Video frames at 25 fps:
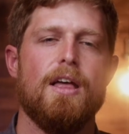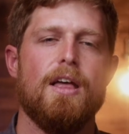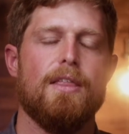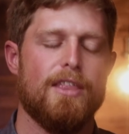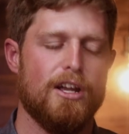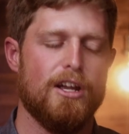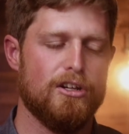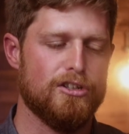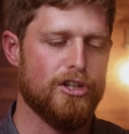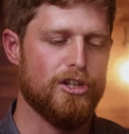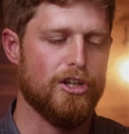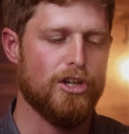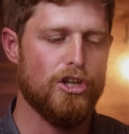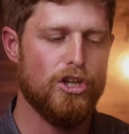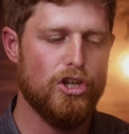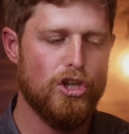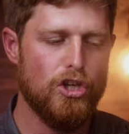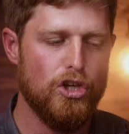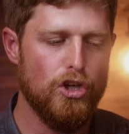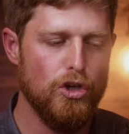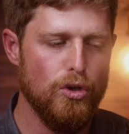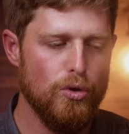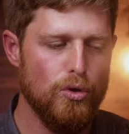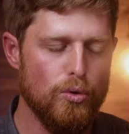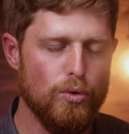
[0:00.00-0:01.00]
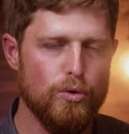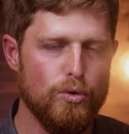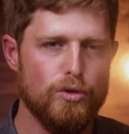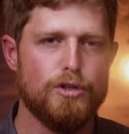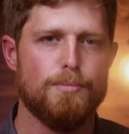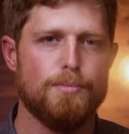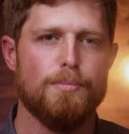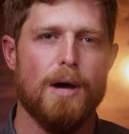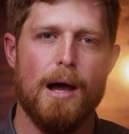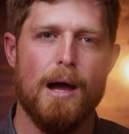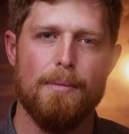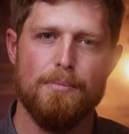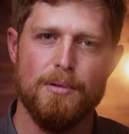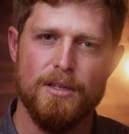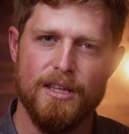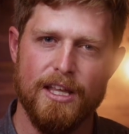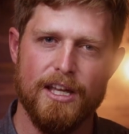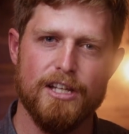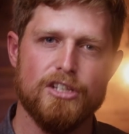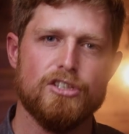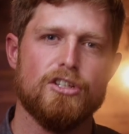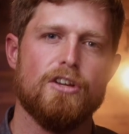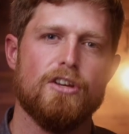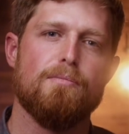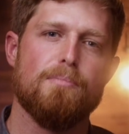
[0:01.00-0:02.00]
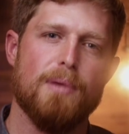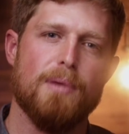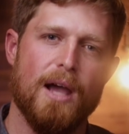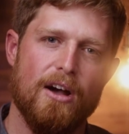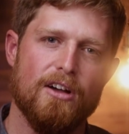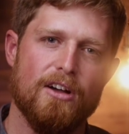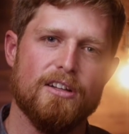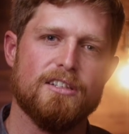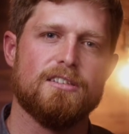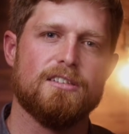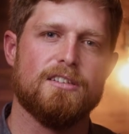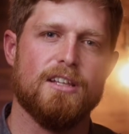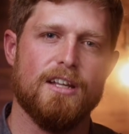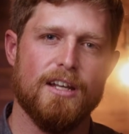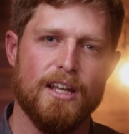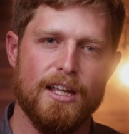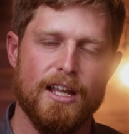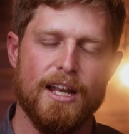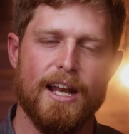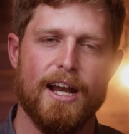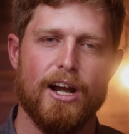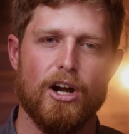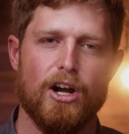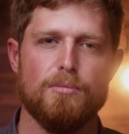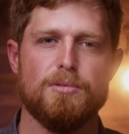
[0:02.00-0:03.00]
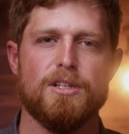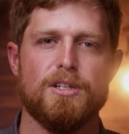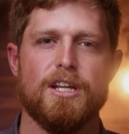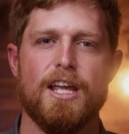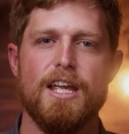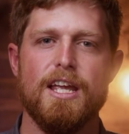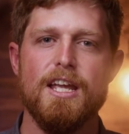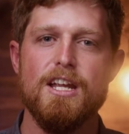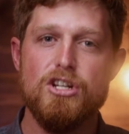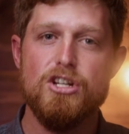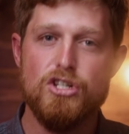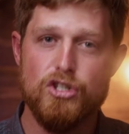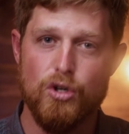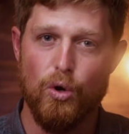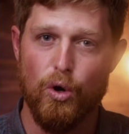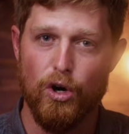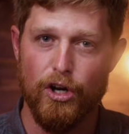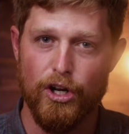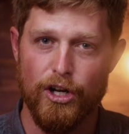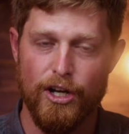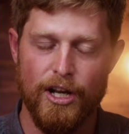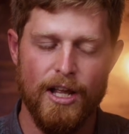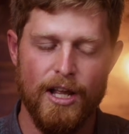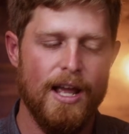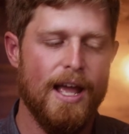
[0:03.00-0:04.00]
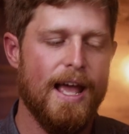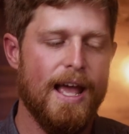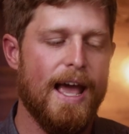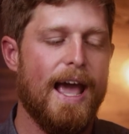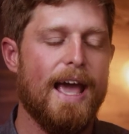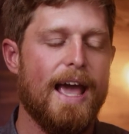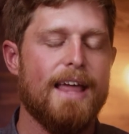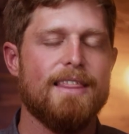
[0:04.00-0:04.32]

there's a huge population of Palestinian Arabs in Jordan, mm-hmm.